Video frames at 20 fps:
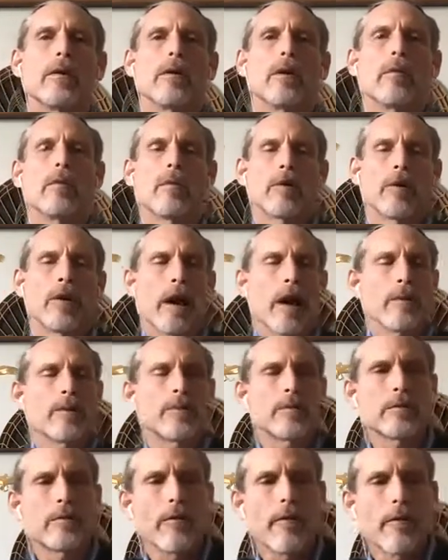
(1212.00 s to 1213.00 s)

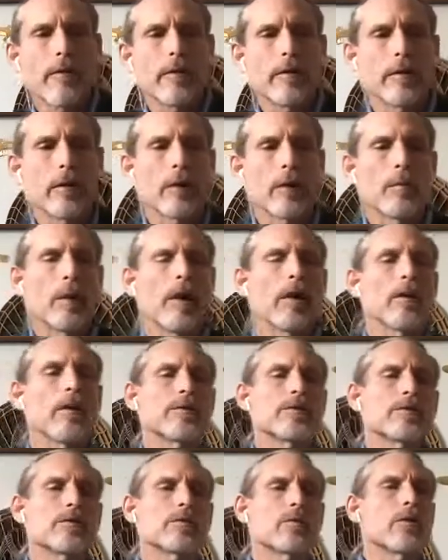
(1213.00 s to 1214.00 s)
Perhaps their
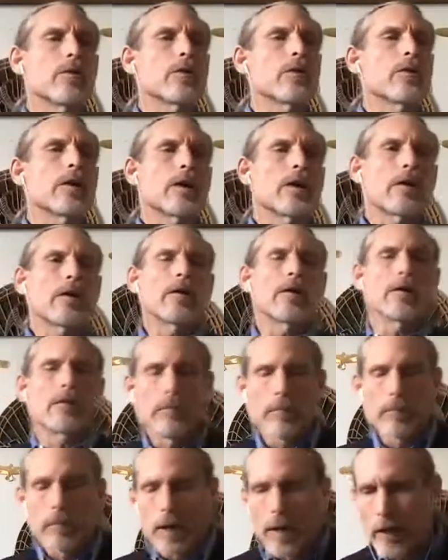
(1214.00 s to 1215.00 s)
parents were
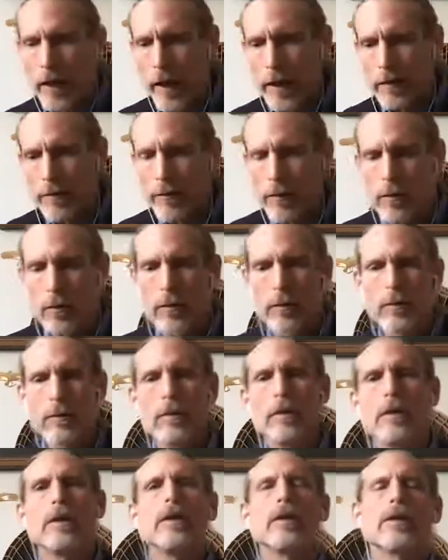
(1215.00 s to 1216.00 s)
neglectful
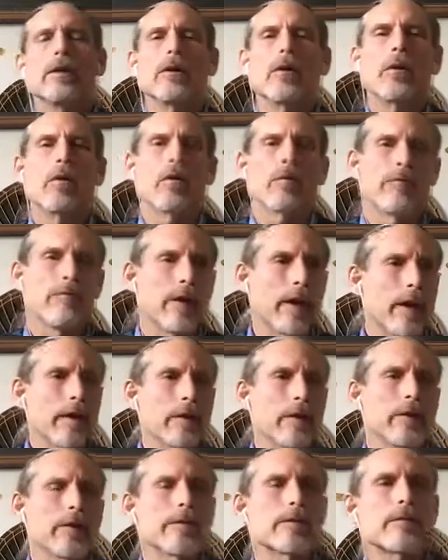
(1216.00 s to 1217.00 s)
or
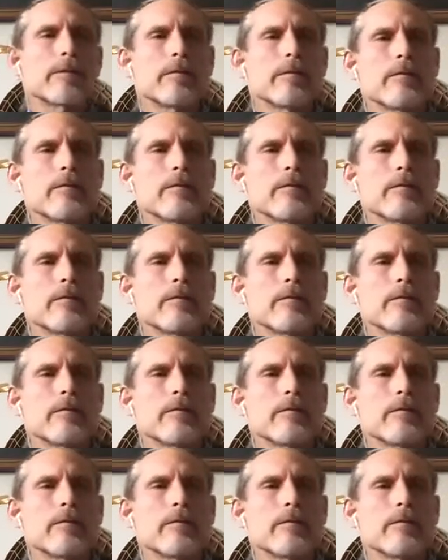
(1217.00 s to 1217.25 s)
violent.